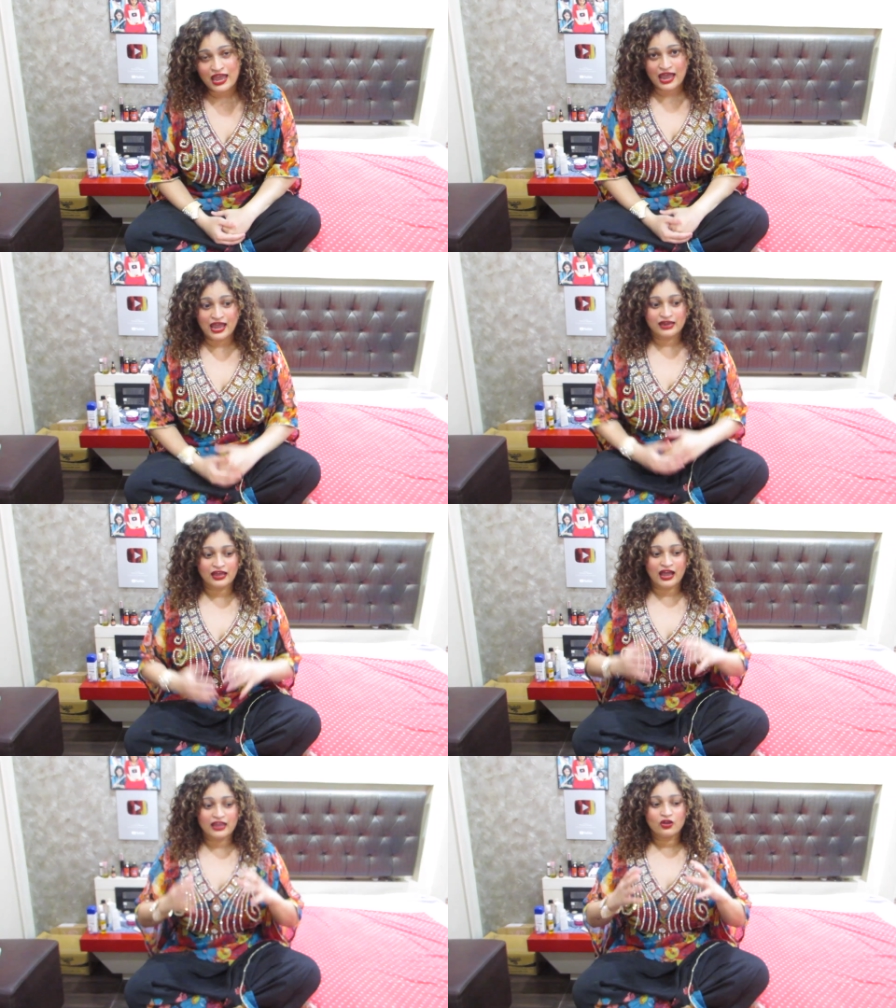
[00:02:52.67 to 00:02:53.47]
And
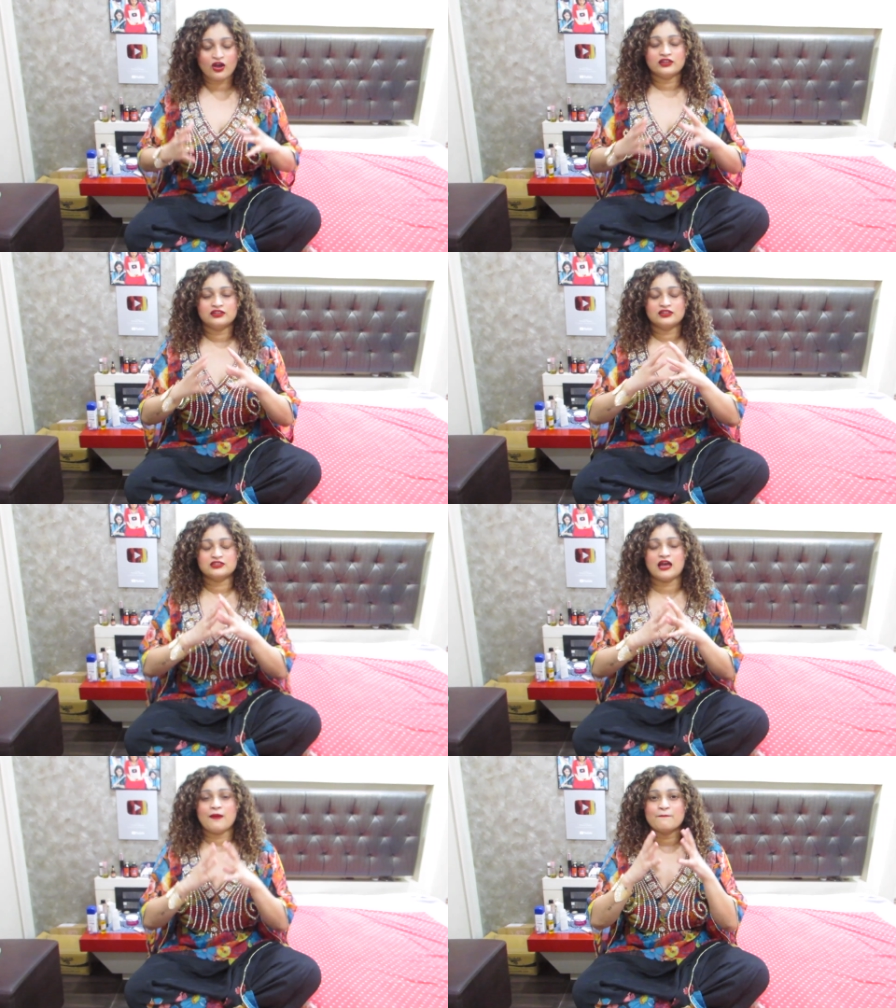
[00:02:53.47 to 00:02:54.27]
I got this
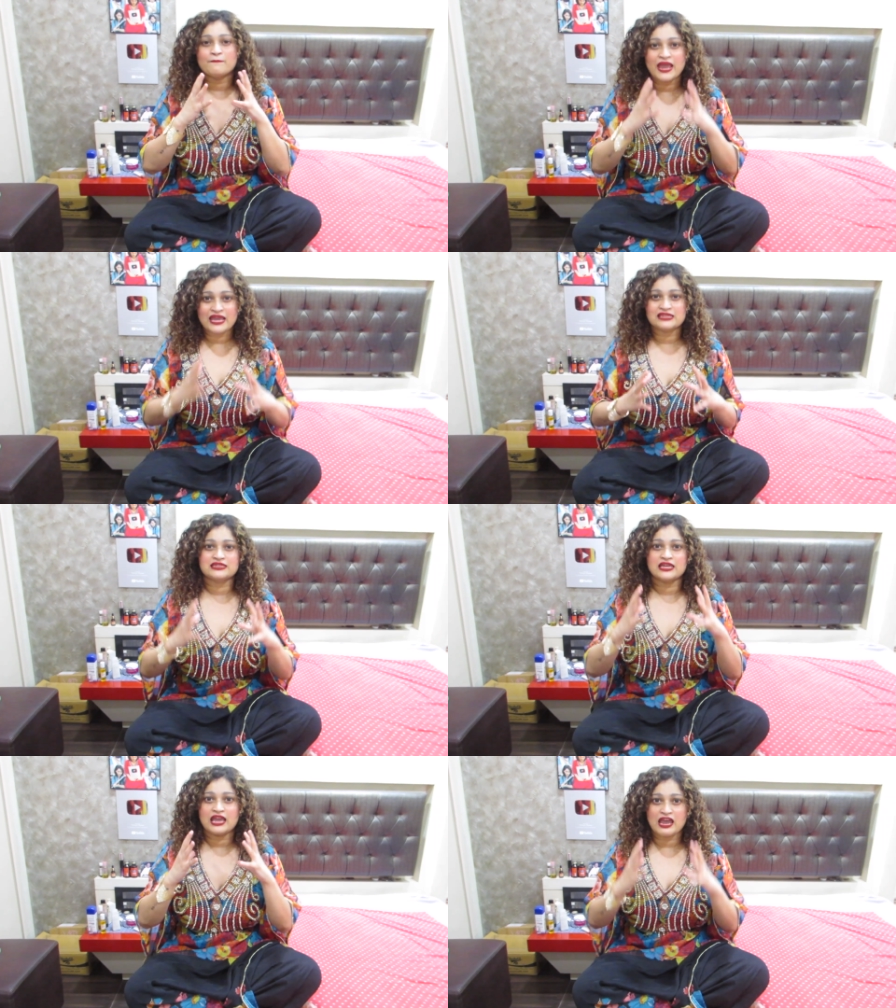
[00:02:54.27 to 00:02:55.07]

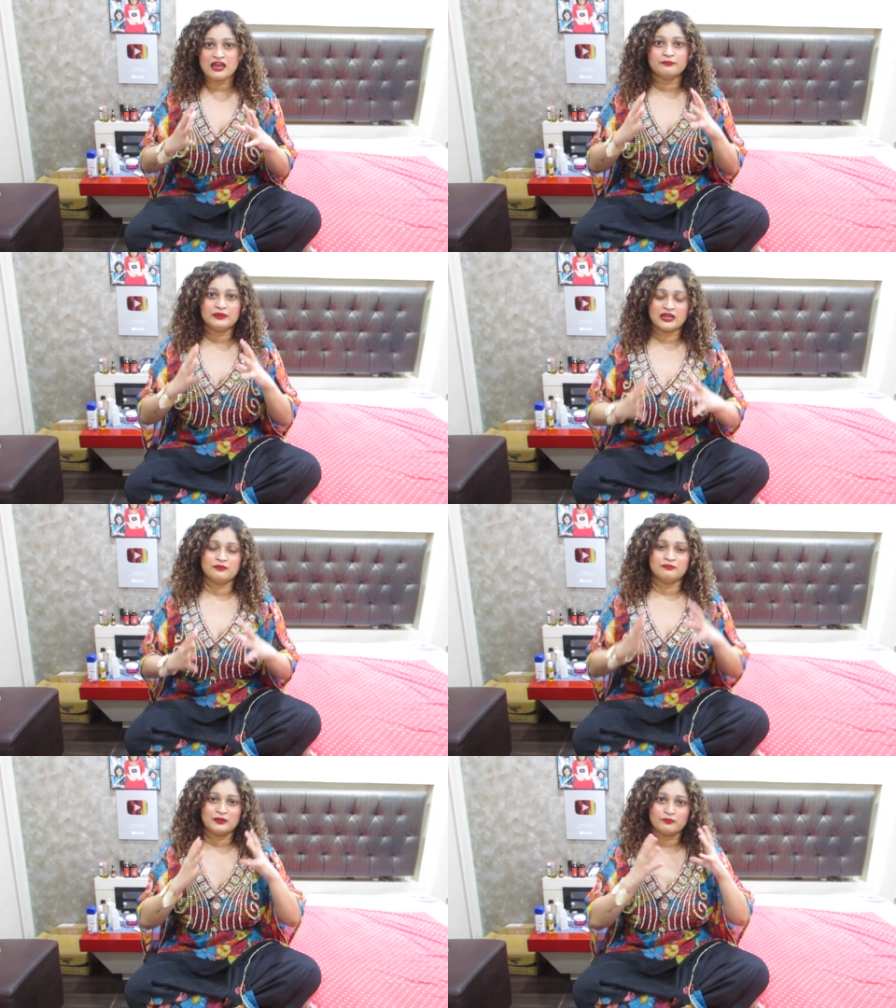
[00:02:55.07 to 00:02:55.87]
amazing
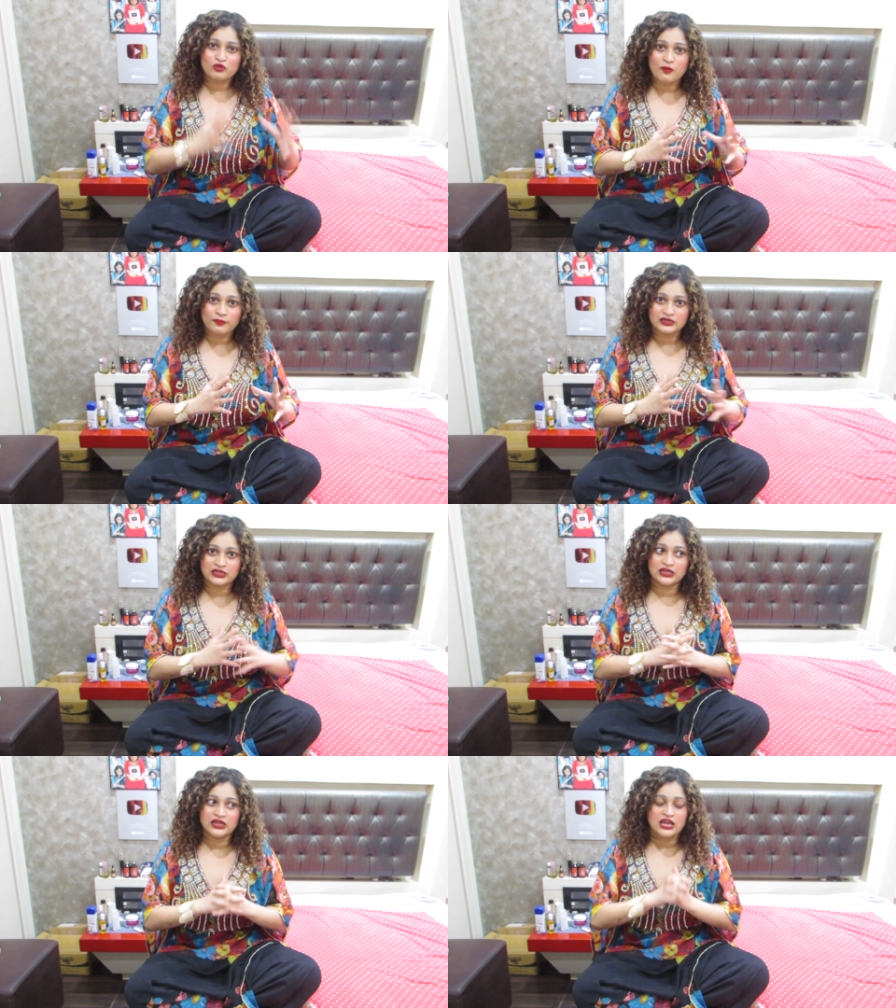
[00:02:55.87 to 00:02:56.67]
Airbnb
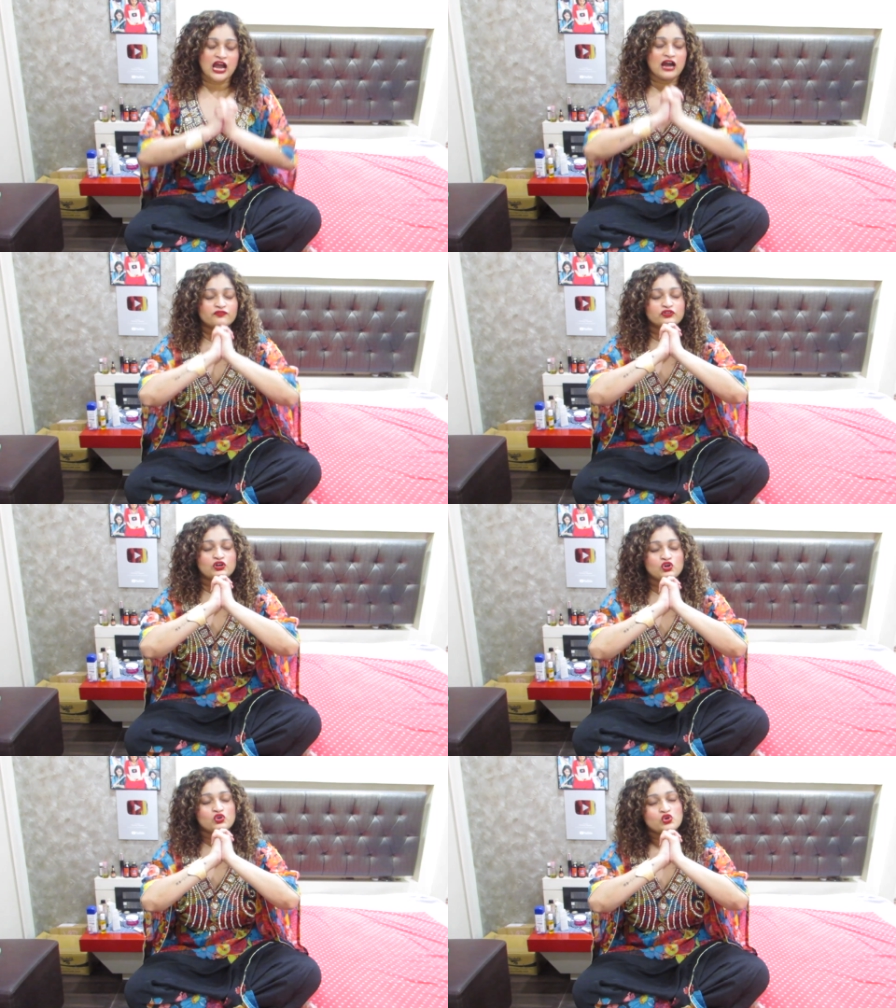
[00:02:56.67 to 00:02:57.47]
property
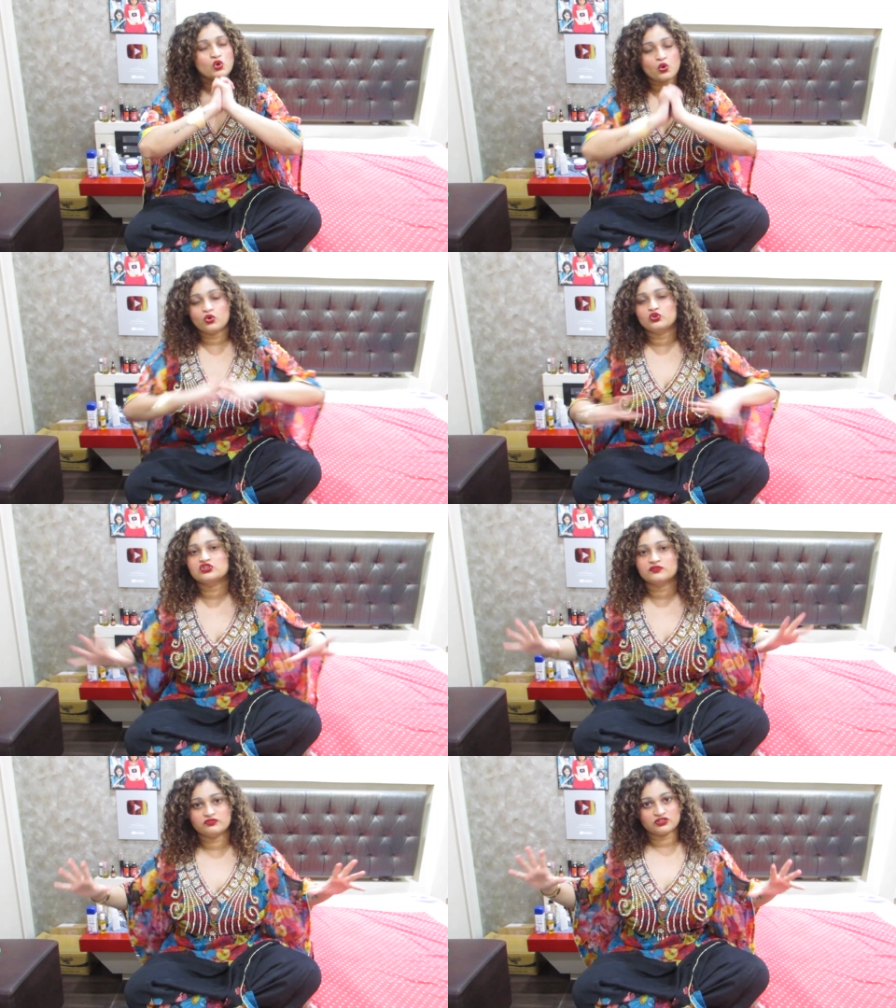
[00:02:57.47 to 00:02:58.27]
after loads
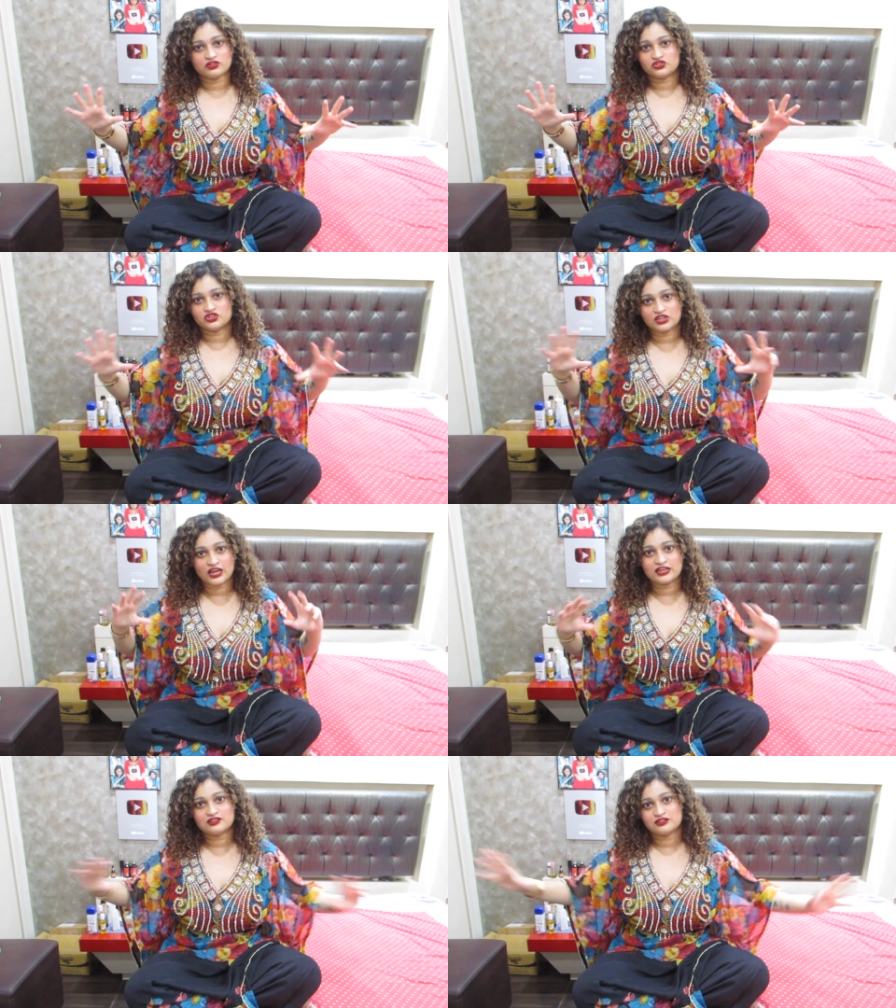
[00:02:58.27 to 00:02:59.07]
of searching
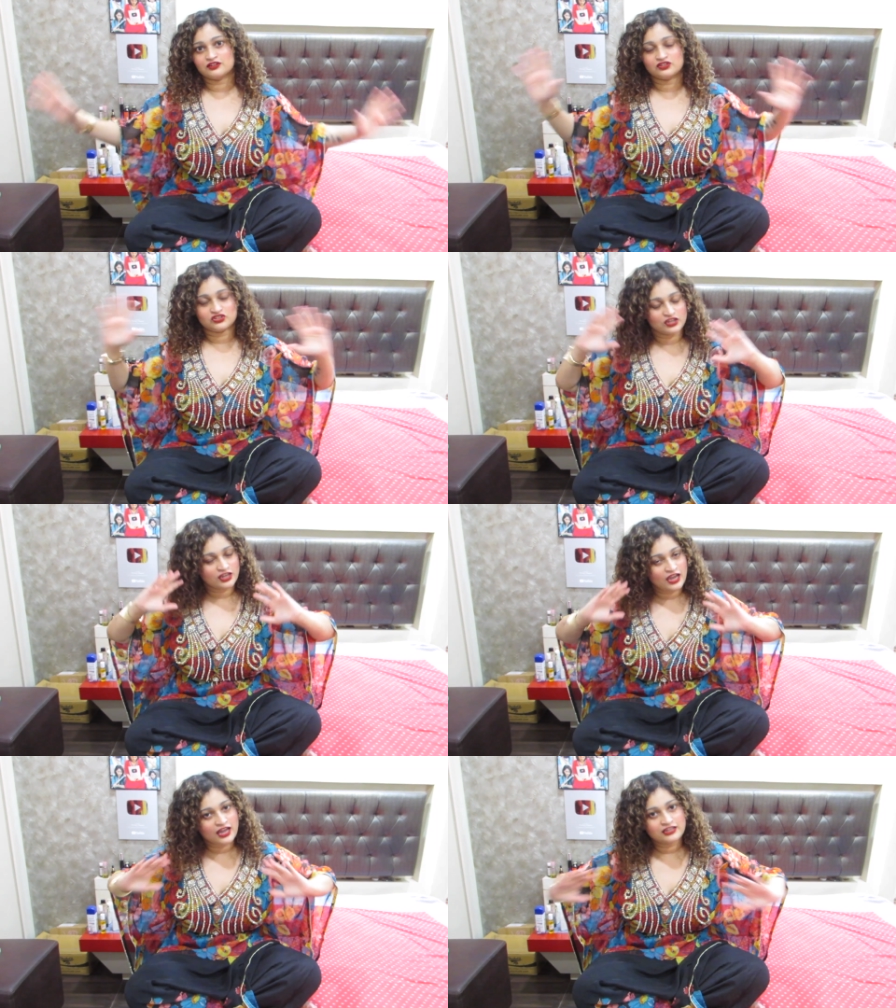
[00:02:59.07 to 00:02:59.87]
and
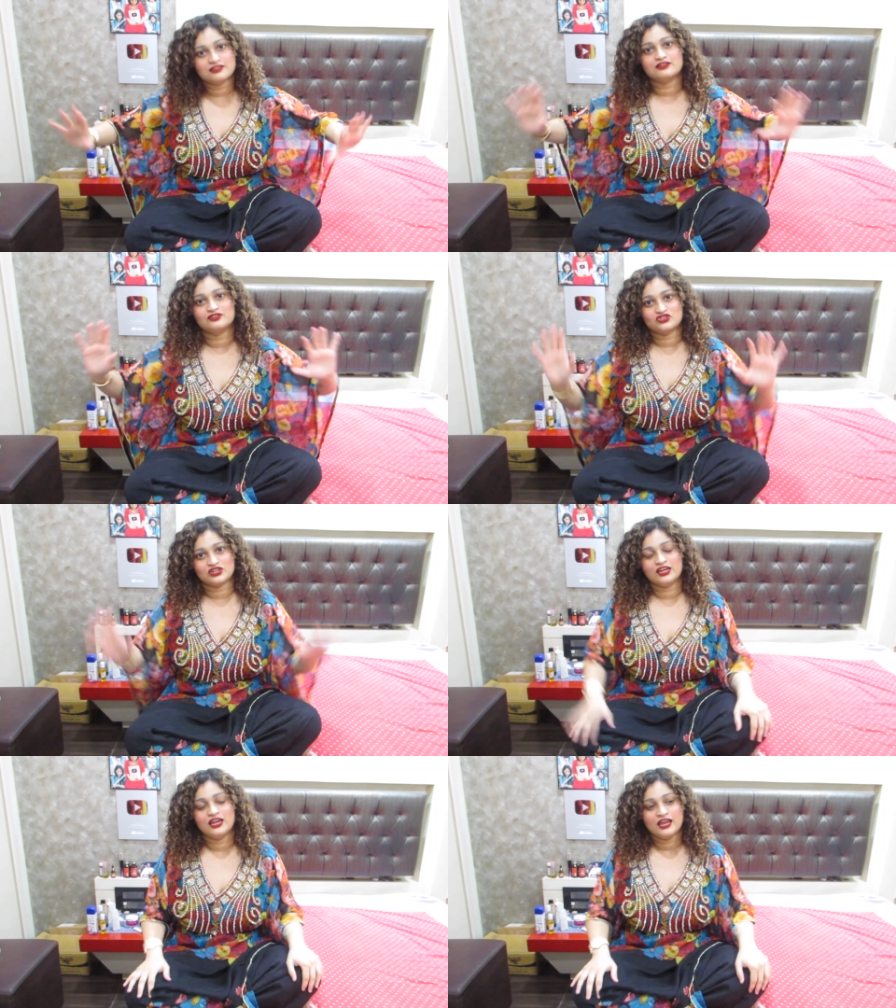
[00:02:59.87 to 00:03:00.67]
searching and
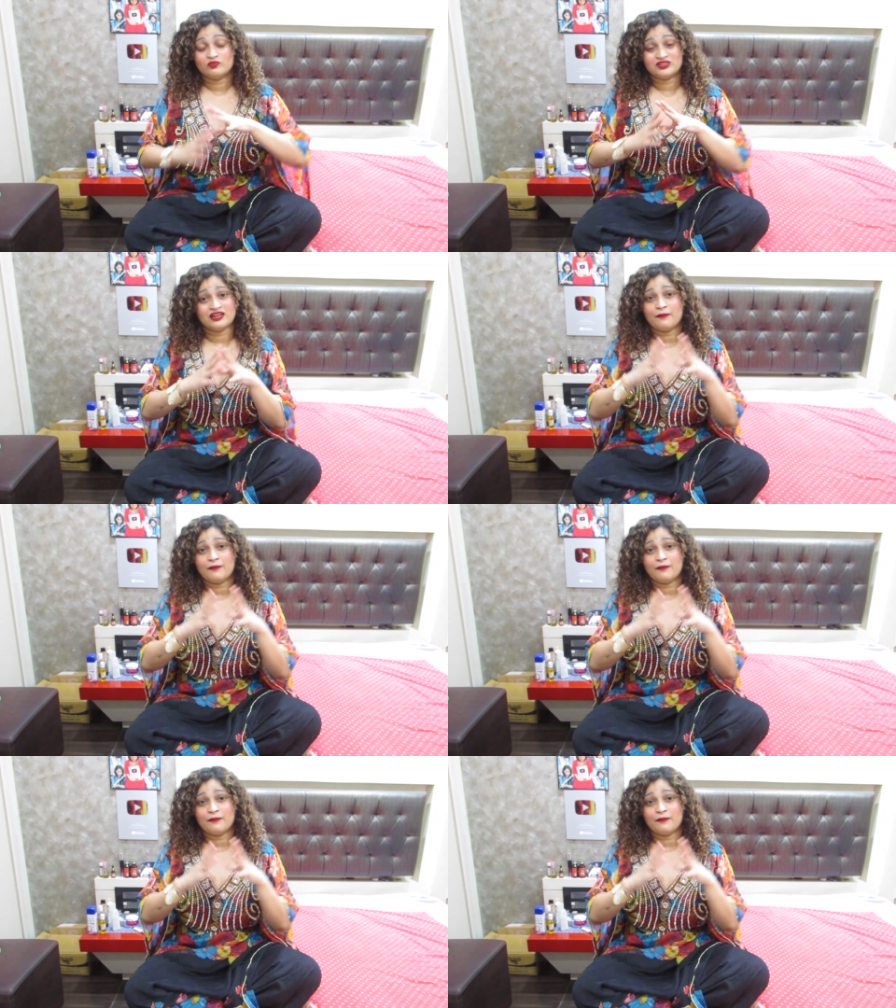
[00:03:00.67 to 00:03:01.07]
searching with an